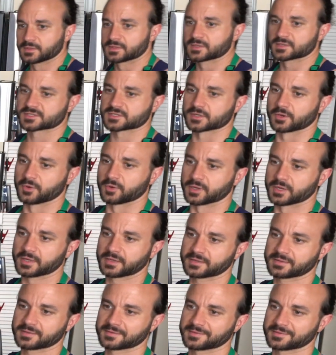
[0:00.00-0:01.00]
So
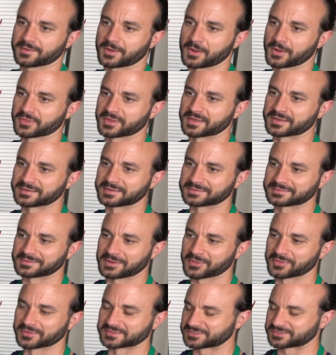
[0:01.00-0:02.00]
all
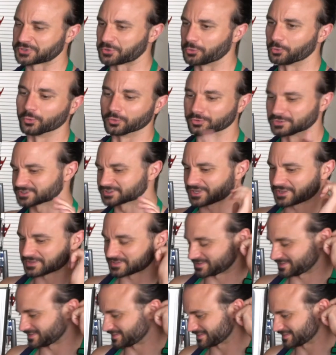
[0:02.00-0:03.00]
the tools, all
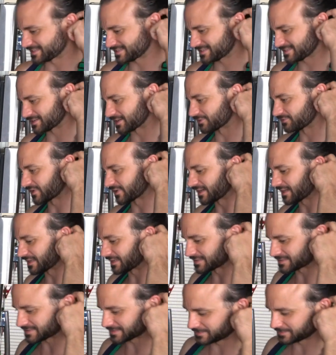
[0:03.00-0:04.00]
the stuff I
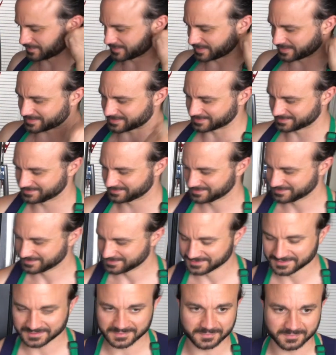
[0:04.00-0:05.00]
need to
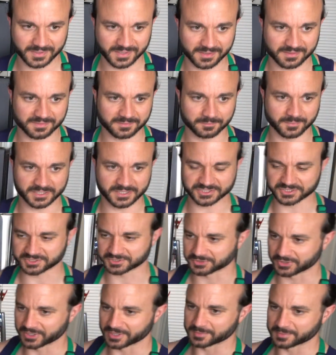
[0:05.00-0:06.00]
make my
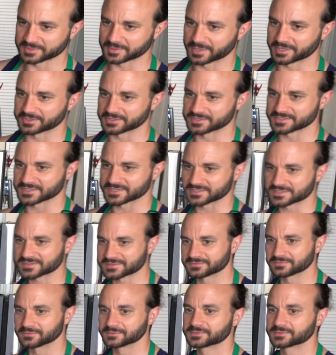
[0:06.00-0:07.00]
stream better is
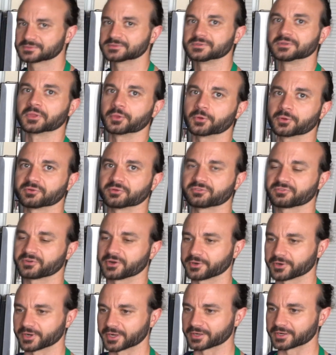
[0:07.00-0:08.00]
just a little
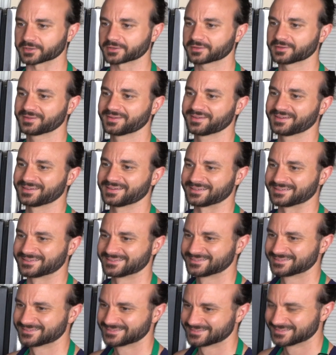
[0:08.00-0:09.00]
infuriating.
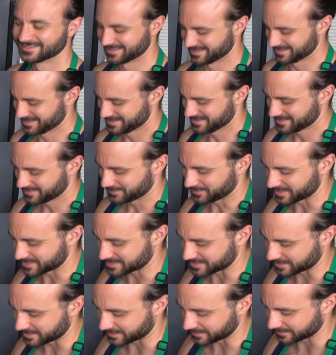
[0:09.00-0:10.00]

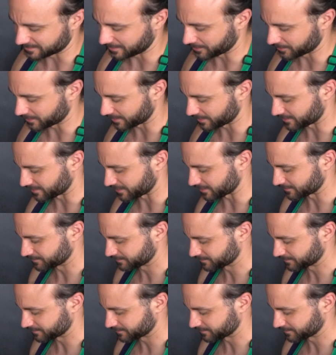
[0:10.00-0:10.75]
But I'll get there.